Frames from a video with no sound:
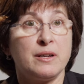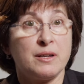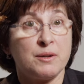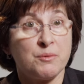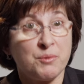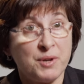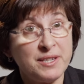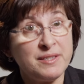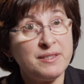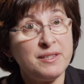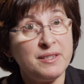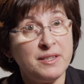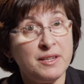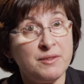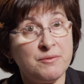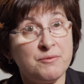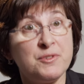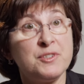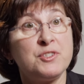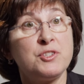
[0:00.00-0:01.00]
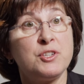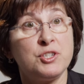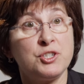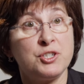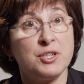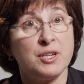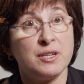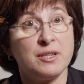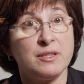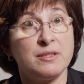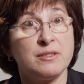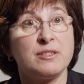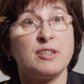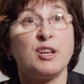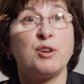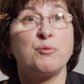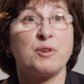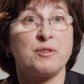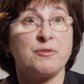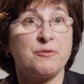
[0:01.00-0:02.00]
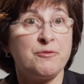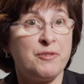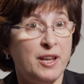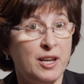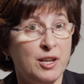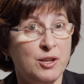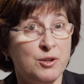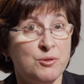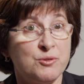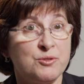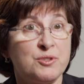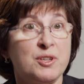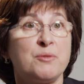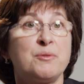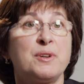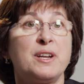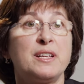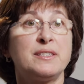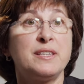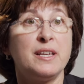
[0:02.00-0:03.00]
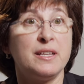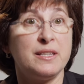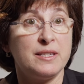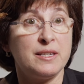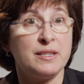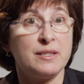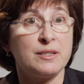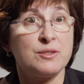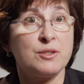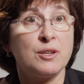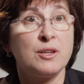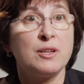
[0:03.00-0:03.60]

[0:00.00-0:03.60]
uh, resident physicians, our fellows, our attendings.